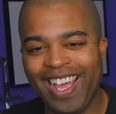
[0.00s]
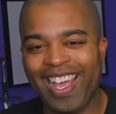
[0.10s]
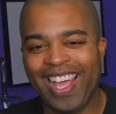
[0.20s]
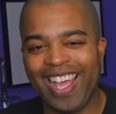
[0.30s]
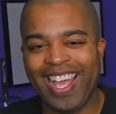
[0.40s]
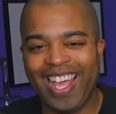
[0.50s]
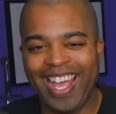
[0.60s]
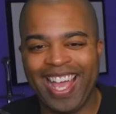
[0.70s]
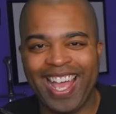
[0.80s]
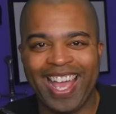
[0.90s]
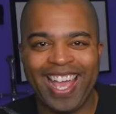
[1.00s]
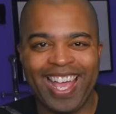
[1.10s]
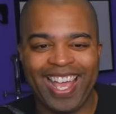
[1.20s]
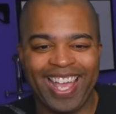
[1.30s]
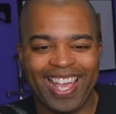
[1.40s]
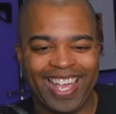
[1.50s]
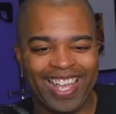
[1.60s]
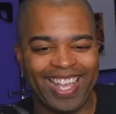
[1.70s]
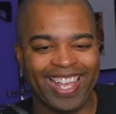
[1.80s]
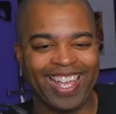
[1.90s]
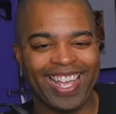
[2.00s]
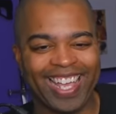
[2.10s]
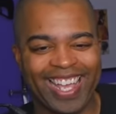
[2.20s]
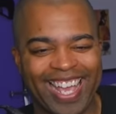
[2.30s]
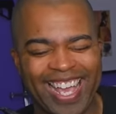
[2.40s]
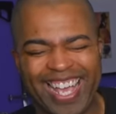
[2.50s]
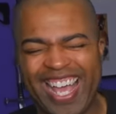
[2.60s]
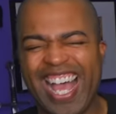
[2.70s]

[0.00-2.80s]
No words are spoken by the person on screen.